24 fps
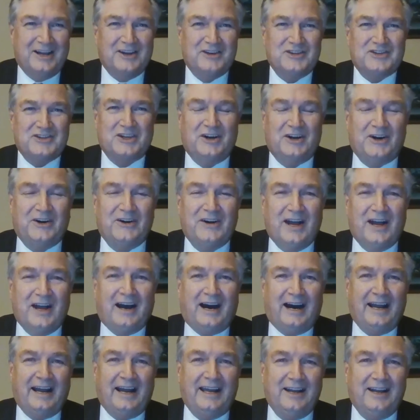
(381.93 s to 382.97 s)
So
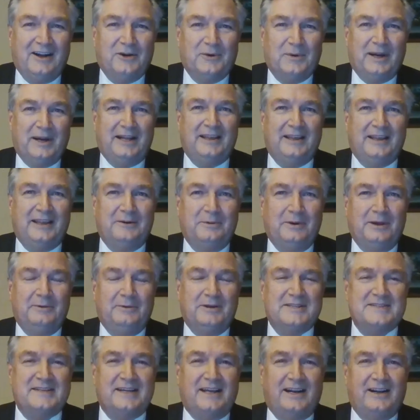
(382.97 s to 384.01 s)
I agreed that we
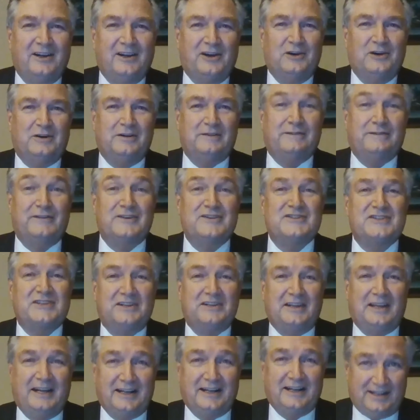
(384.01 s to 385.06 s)
would set a goal for
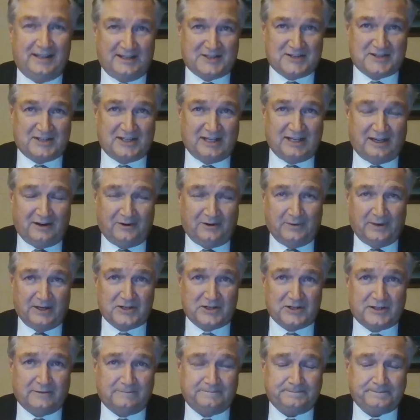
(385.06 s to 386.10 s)
select
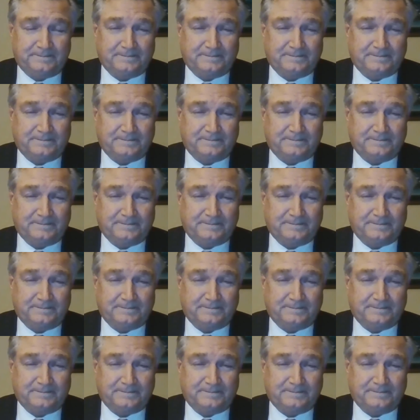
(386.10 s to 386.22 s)
distinguished.